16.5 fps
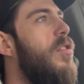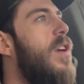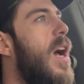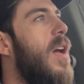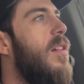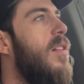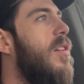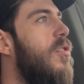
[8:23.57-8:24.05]

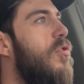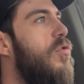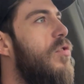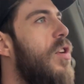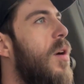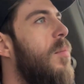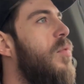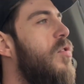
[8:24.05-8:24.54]
got the
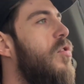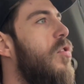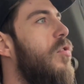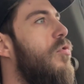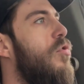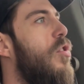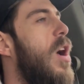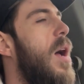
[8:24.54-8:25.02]

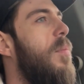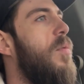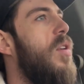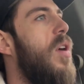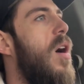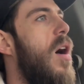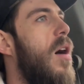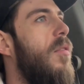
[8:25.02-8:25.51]
dumpster dropped
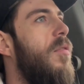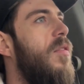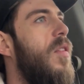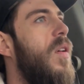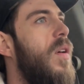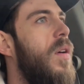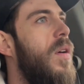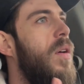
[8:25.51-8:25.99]
off.
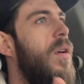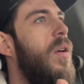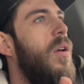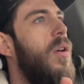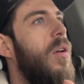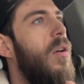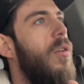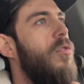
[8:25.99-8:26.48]

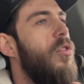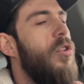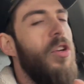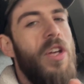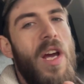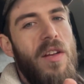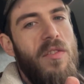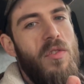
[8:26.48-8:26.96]
Show you
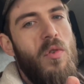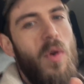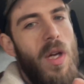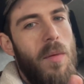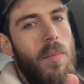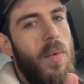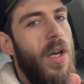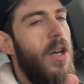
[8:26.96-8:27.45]
guys a
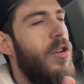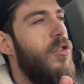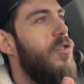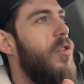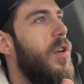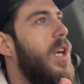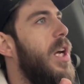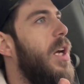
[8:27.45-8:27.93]
quick
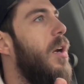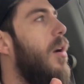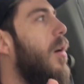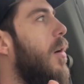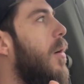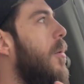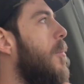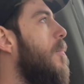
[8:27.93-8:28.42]
picture
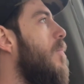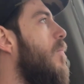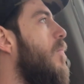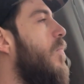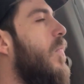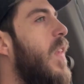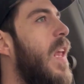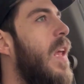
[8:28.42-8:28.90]
here.
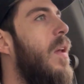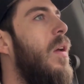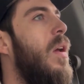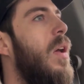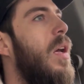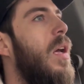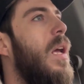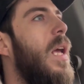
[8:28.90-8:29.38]

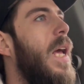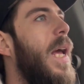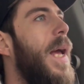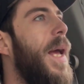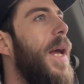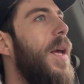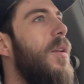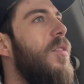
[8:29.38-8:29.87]

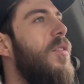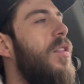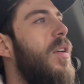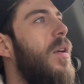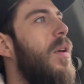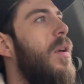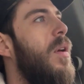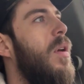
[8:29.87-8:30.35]
And
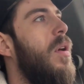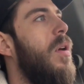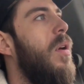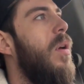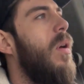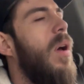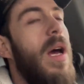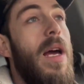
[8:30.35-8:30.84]

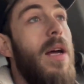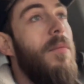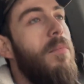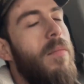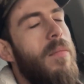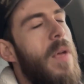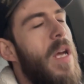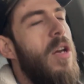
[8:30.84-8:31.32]

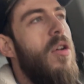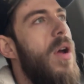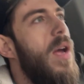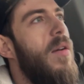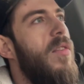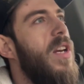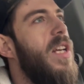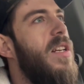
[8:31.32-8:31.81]
I don't
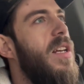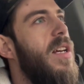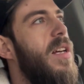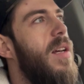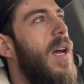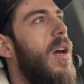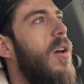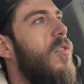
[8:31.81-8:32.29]
have any
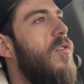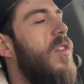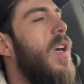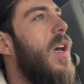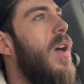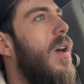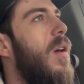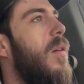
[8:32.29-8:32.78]
decals
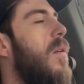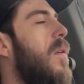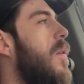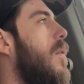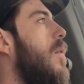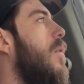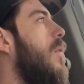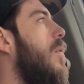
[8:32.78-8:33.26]
yet.
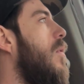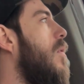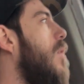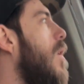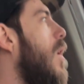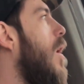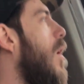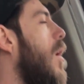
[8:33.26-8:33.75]

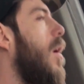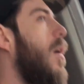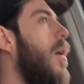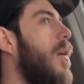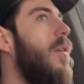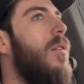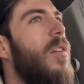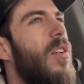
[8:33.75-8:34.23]

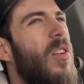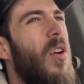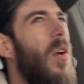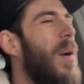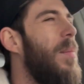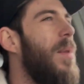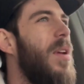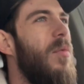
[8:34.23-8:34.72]
You know,
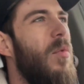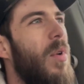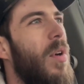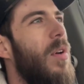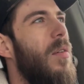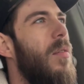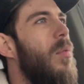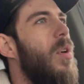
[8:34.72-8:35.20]
I mean,
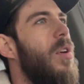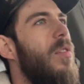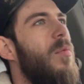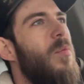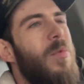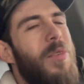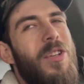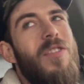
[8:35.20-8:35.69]
we're
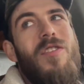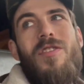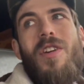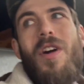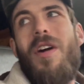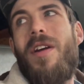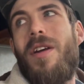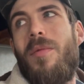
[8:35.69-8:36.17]
just
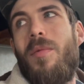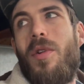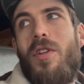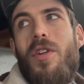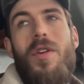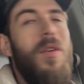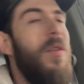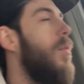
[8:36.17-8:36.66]
started. We're
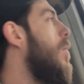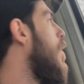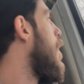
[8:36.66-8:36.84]
new.